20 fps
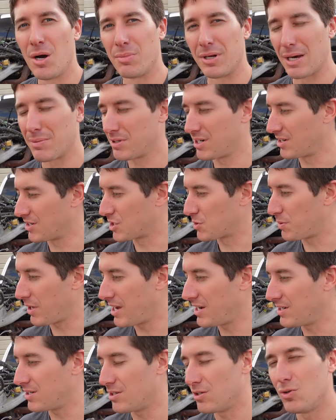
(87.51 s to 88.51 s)
But I'm gonna
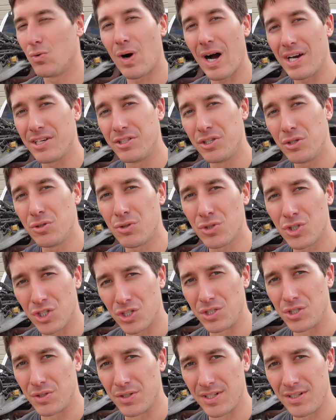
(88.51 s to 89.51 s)
explain to you why you
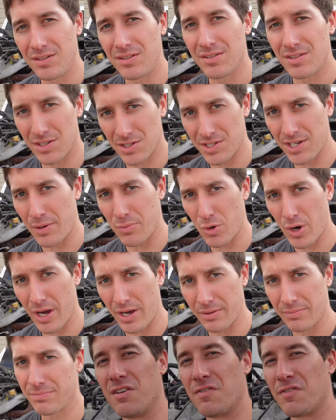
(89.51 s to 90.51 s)
should do it the same
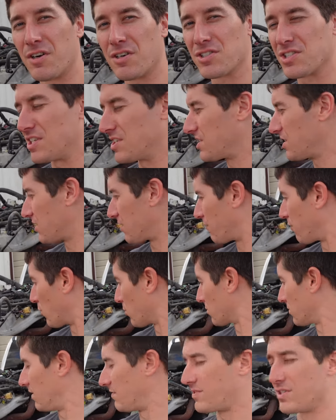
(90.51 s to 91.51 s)
way. First, let's get the
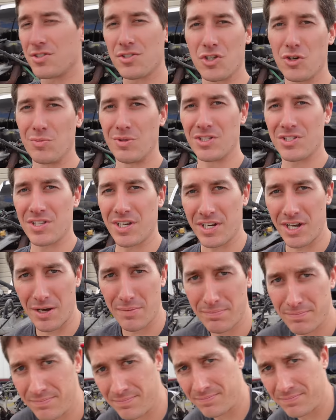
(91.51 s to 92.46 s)
forklift and scoop this thing up.